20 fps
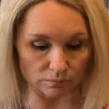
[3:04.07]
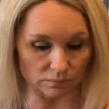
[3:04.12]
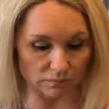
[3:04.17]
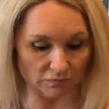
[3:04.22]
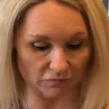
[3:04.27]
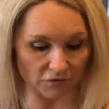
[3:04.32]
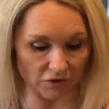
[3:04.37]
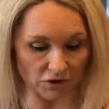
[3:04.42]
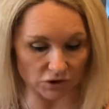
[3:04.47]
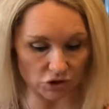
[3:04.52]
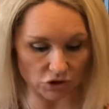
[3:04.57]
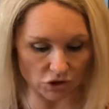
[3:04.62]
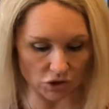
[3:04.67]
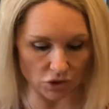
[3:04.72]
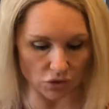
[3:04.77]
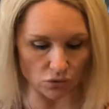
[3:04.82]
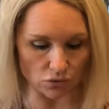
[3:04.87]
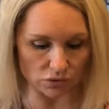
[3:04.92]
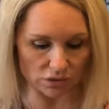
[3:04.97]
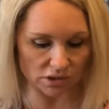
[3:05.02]
French
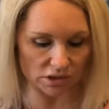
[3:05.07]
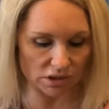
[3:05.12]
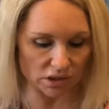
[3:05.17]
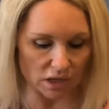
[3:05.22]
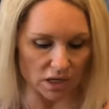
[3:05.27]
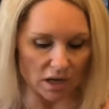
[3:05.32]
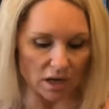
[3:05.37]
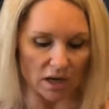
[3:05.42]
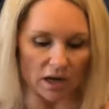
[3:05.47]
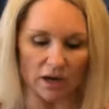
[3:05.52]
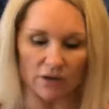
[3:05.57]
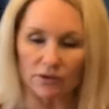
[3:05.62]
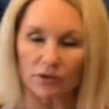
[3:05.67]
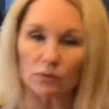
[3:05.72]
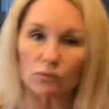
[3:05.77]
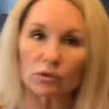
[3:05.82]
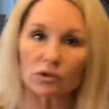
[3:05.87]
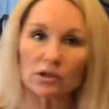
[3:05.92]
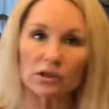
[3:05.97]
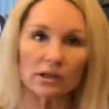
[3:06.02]
toast. And then
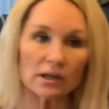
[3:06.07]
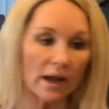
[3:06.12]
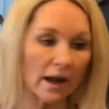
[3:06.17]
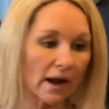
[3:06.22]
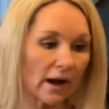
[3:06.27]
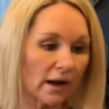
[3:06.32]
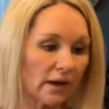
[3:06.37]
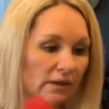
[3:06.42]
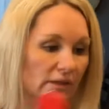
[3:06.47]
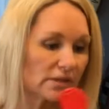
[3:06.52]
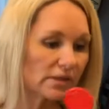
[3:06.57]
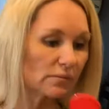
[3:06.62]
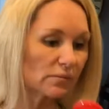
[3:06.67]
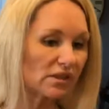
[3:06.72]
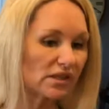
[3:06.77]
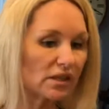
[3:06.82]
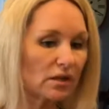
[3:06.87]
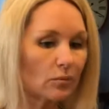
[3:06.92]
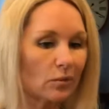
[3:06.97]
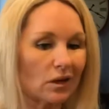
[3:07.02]
we're going to add some
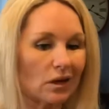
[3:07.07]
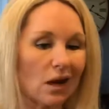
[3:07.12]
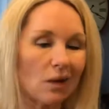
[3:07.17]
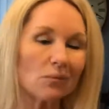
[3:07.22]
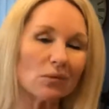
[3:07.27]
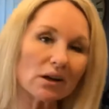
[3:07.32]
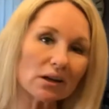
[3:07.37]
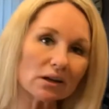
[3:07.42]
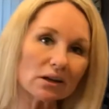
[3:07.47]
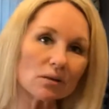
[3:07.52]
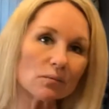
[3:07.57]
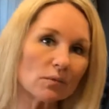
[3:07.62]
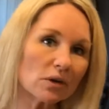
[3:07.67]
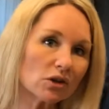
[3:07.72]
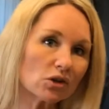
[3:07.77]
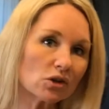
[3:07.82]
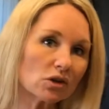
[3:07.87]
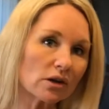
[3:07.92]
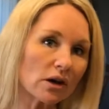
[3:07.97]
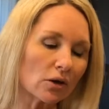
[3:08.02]
cinnamon. I'm not going to
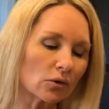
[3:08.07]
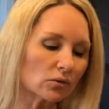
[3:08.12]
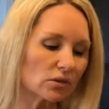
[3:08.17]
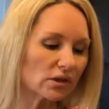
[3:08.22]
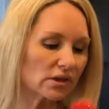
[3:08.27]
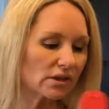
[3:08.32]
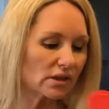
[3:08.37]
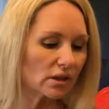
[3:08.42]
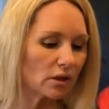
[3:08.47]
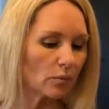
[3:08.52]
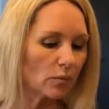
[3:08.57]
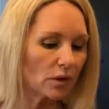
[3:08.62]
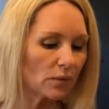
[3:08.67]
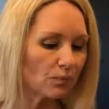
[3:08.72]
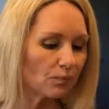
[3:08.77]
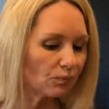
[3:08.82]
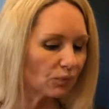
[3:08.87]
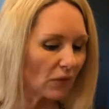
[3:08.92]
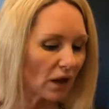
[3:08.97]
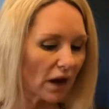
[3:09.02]
measure out the
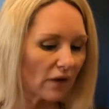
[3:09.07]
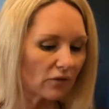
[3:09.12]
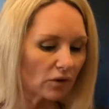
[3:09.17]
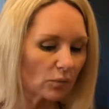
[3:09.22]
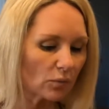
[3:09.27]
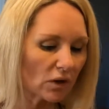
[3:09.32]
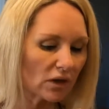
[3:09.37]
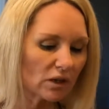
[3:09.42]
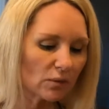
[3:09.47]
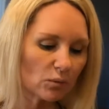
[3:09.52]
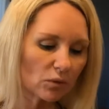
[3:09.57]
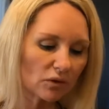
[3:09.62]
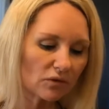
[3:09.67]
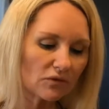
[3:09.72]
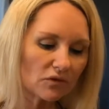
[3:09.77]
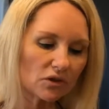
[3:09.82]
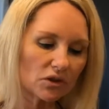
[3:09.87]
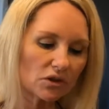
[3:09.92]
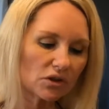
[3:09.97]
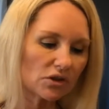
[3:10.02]
cinnamon. Everybody
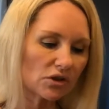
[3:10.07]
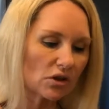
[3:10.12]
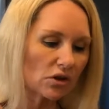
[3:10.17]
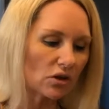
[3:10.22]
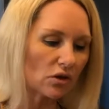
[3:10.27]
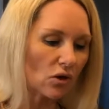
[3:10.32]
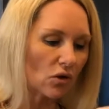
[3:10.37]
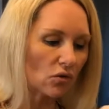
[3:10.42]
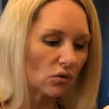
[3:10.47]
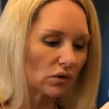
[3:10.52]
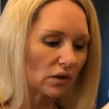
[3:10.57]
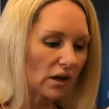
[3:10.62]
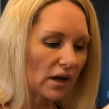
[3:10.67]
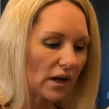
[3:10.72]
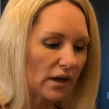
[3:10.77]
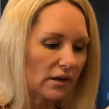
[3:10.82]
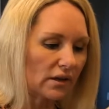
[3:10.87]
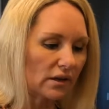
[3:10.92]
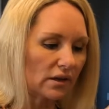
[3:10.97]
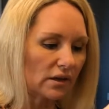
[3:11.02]
prefers their own
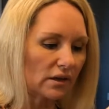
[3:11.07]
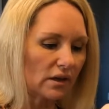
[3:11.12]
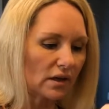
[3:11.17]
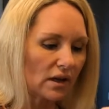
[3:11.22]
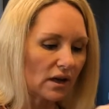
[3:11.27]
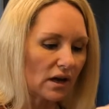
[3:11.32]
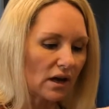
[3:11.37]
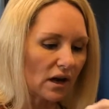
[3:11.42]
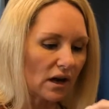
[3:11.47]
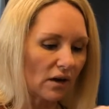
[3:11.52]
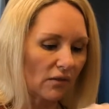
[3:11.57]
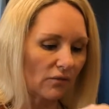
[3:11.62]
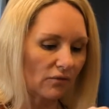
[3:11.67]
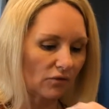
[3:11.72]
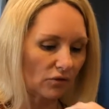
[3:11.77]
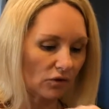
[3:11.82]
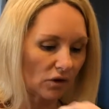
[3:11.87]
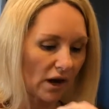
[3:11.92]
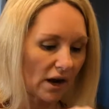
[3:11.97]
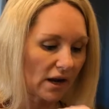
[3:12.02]
kind of
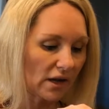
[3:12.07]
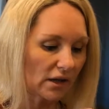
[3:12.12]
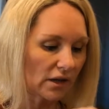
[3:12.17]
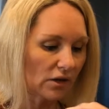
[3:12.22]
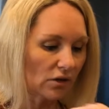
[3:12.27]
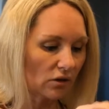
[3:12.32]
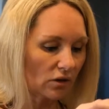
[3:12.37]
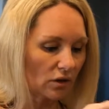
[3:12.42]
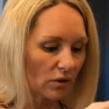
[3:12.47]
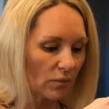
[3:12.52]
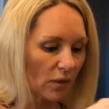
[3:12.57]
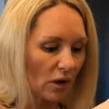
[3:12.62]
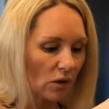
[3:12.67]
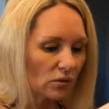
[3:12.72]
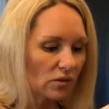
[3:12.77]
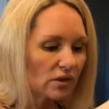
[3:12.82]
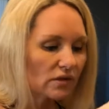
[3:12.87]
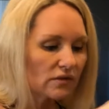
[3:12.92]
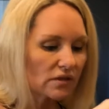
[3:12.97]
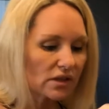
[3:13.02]
variety or
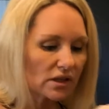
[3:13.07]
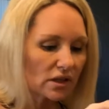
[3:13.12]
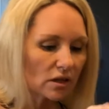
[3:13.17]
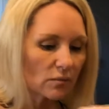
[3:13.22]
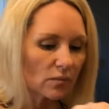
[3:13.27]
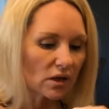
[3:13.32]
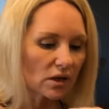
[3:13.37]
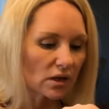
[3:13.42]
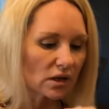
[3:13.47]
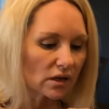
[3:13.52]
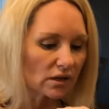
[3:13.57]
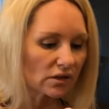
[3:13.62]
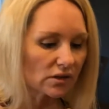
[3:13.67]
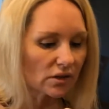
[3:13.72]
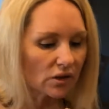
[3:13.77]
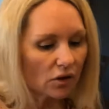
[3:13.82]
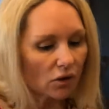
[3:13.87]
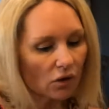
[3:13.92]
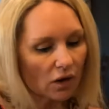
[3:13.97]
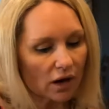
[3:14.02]
amount of cinnamon, and
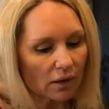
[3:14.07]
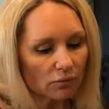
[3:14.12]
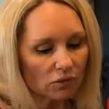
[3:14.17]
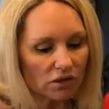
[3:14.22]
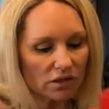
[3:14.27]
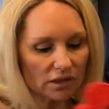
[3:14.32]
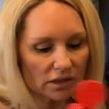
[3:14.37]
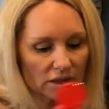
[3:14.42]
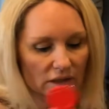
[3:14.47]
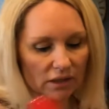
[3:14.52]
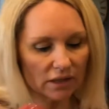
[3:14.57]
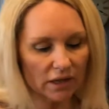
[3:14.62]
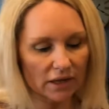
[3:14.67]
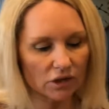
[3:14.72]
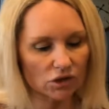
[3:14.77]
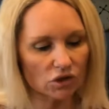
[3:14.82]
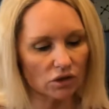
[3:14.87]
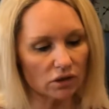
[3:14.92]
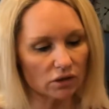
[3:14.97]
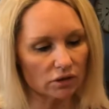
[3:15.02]
so I'm just going to
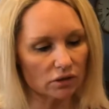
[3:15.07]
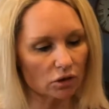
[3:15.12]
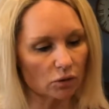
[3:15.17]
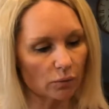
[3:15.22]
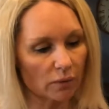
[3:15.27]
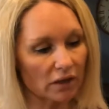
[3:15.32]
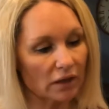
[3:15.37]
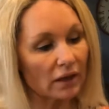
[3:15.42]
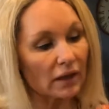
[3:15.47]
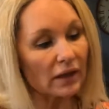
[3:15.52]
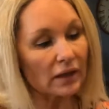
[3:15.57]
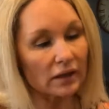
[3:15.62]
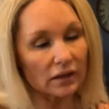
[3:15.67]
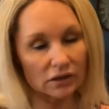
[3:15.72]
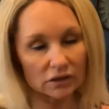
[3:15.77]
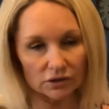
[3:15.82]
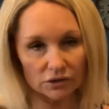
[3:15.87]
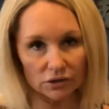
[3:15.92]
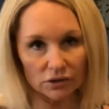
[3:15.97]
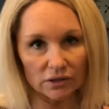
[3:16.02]
gauge it a little bit.
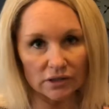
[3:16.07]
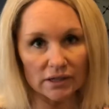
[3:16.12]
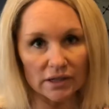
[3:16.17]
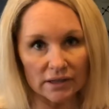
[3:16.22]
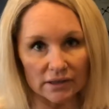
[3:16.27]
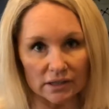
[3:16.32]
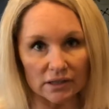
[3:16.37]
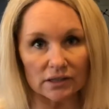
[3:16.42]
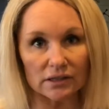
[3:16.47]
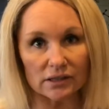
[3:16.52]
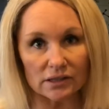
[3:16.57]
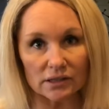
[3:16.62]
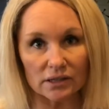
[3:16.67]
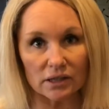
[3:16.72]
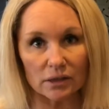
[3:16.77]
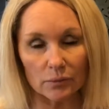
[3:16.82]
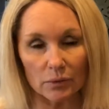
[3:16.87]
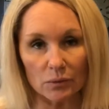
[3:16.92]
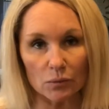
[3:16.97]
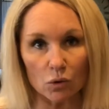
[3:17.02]
Clearly I think that's
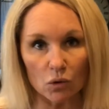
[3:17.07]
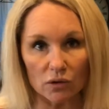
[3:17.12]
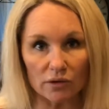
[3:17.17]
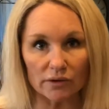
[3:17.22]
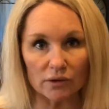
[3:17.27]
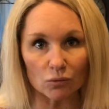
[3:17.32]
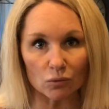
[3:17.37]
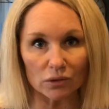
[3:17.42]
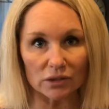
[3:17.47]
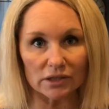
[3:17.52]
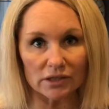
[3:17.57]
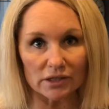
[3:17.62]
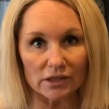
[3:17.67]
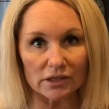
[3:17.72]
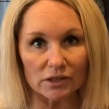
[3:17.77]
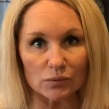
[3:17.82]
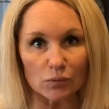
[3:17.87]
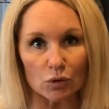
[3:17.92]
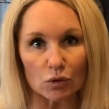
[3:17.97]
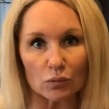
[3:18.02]
going to be more than 1
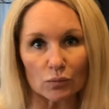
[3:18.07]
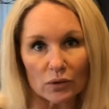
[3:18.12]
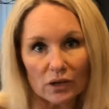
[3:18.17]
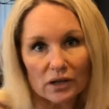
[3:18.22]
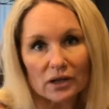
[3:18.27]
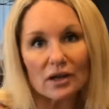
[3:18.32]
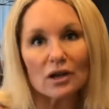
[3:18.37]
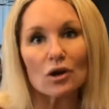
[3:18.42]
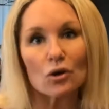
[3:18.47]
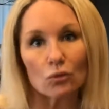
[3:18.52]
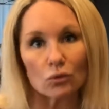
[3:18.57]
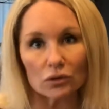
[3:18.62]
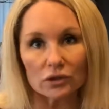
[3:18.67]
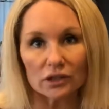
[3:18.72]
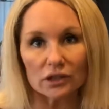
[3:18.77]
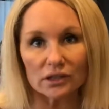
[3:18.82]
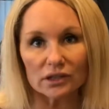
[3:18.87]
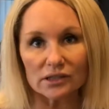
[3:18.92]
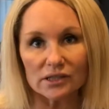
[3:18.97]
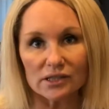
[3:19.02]
teaspoon, but we're
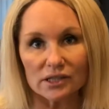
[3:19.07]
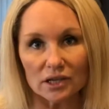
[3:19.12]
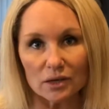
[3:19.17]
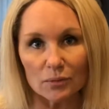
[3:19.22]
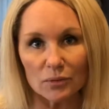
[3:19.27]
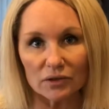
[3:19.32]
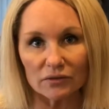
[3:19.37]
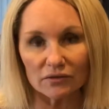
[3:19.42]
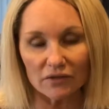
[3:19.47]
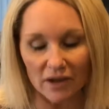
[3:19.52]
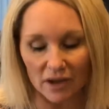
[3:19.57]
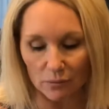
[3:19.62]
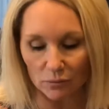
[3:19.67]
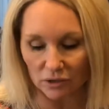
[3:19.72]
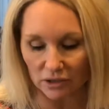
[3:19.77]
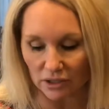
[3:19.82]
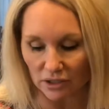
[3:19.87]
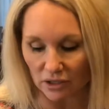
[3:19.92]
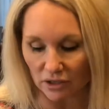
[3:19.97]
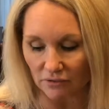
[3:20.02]
a cinnamon
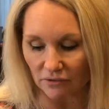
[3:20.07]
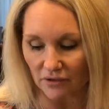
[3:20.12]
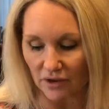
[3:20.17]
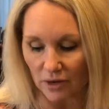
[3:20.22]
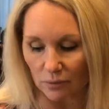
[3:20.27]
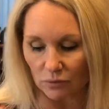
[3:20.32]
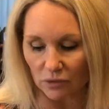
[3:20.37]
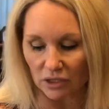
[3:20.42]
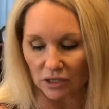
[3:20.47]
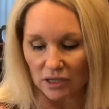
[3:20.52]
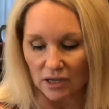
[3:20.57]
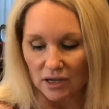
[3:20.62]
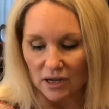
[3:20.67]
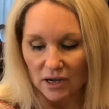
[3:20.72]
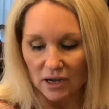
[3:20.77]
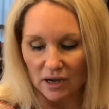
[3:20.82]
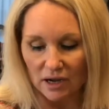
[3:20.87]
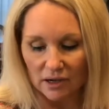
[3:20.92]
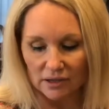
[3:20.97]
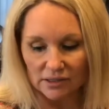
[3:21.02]
family in our family,
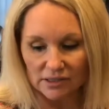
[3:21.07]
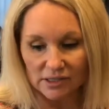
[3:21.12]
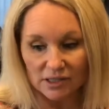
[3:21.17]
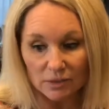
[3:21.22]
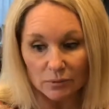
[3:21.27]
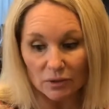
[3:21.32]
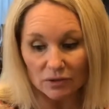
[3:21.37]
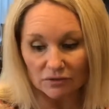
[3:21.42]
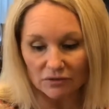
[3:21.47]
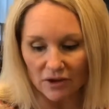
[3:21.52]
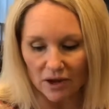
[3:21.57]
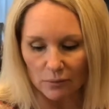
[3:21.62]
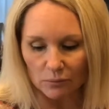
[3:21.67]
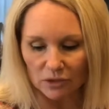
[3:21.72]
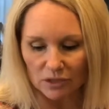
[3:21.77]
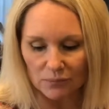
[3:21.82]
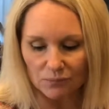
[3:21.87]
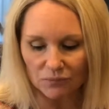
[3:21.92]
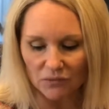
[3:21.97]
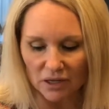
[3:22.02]
cinnamon family,
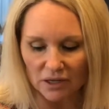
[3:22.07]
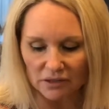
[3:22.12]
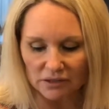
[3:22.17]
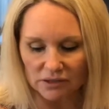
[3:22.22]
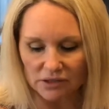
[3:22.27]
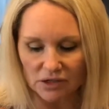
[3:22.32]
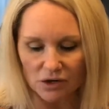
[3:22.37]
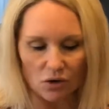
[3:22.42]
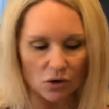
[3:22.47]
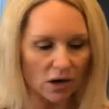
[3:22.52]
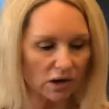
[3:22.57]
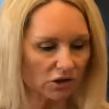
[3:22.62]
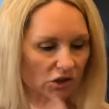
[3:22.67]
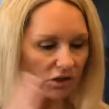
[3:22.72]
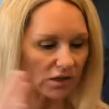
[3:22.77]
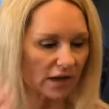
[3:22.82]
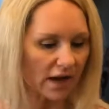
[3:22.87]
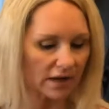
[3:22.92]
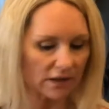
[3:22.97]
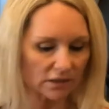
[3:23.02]
and so I
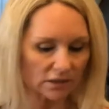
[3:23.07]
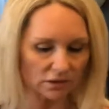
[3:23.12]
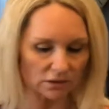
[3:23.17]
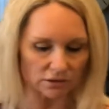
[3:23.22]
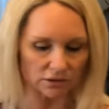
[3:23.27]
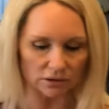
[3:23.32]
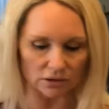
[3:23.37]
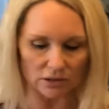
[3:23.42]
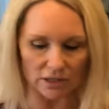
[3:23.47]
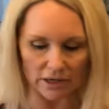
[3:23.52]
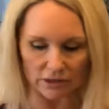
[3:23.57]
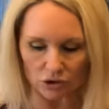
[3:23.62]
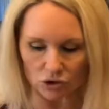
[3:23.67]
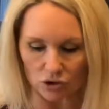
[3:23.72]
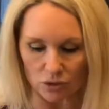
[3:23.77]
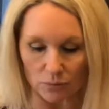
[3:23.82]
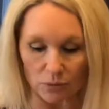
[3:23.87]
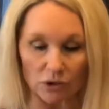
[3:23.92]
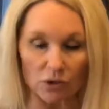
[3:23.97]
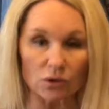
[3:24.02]
just added a little extra,
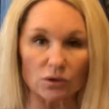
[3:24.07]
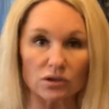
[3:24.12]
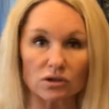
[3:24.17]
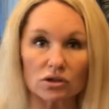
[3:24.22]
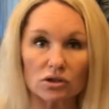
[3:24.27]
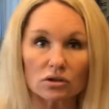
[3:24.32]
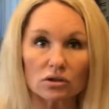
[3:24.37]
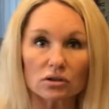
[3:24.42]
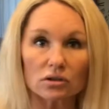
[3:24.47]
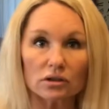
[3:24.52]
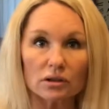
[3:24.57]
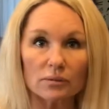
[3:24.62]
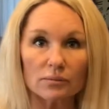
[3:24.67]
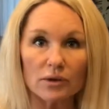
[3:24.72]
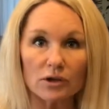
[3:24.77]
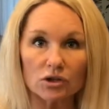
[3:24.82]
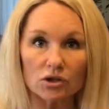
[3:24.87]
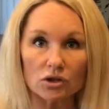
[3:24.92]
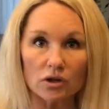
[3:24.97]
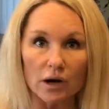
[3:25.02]
but you can certainly
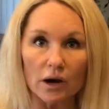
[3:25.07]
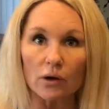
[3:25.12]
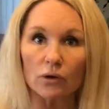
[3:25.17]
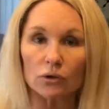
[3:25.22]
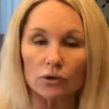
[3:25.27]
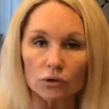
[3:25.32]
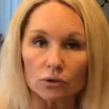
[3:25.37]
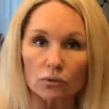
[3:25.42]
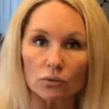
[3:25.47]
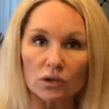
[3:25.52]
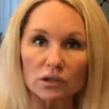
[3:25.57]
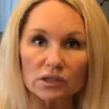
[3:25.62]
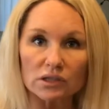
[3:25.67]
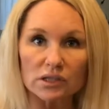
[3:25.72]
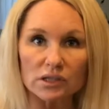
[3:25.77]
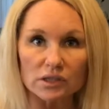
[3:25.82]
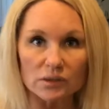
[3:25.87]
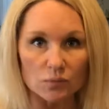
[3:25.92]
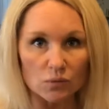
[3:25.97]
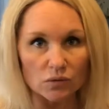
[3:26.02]
measure out your 1
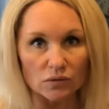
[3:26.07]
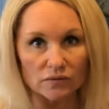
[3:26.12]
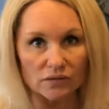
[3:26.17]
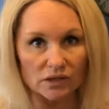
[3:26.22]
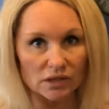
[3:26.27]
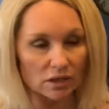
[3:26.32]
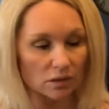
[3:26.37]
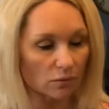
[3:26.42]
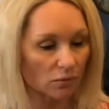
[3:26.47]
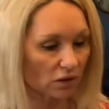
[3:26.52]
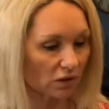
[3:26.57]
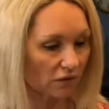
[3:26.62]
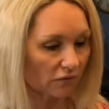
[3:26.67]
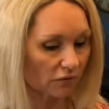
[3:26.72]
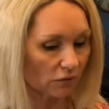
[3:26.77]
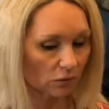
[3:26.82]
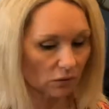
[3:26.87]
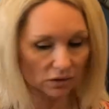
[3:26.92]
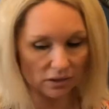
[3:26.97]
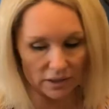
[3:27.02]
teaspoon of cinnamon if
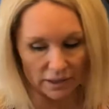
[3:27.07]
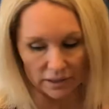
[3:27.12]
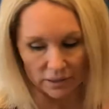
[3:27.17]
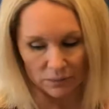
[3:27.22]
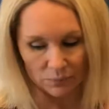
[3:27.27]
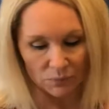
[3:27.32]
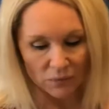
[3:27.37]
you would like.